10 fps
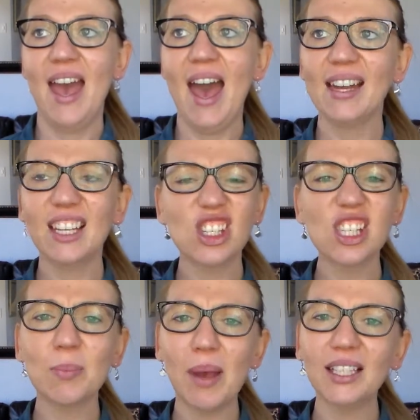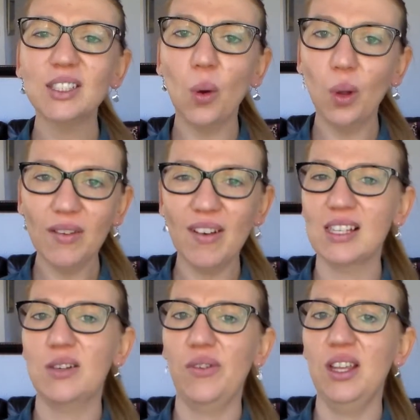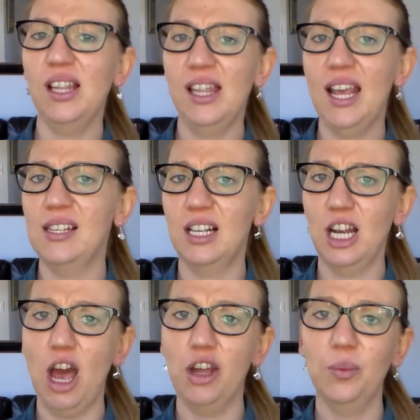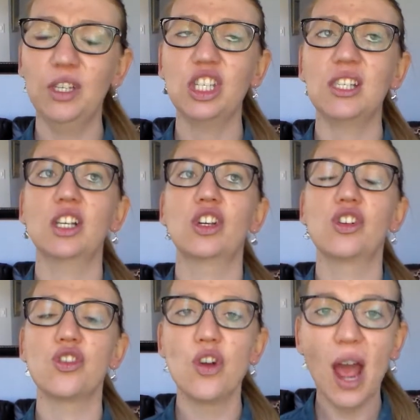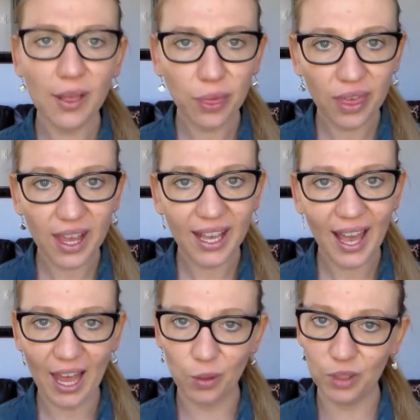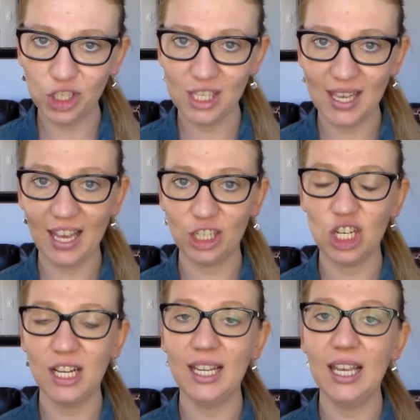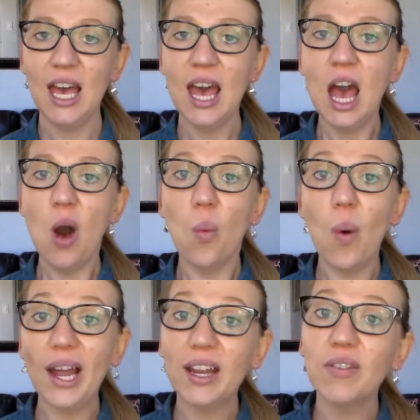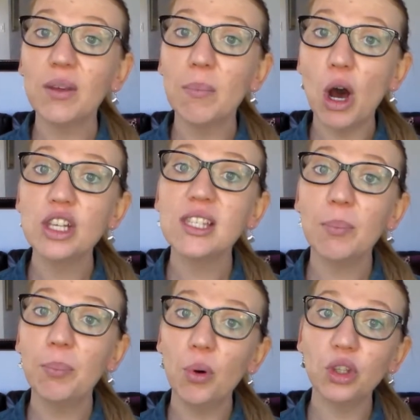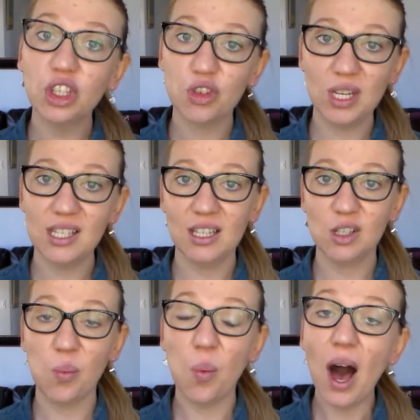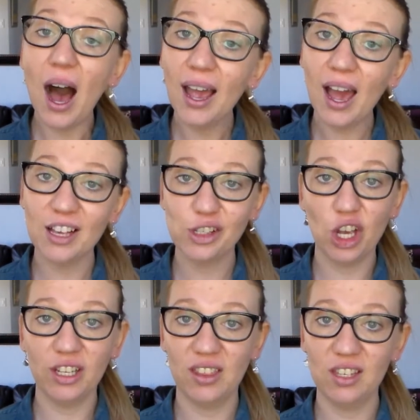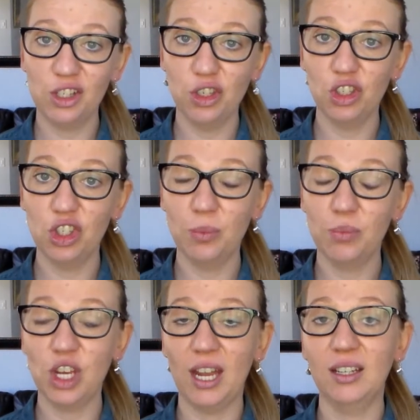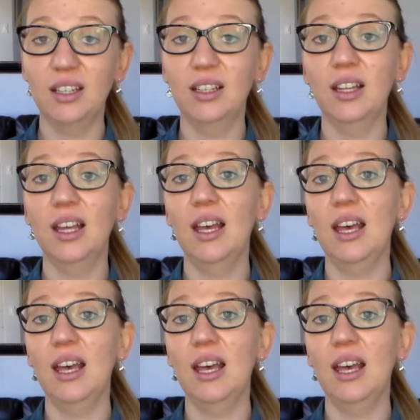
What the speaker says: And it just makes all of us feel less alone, which is a great thing, and which is actually one of the most important reasons why I started this YouTube channel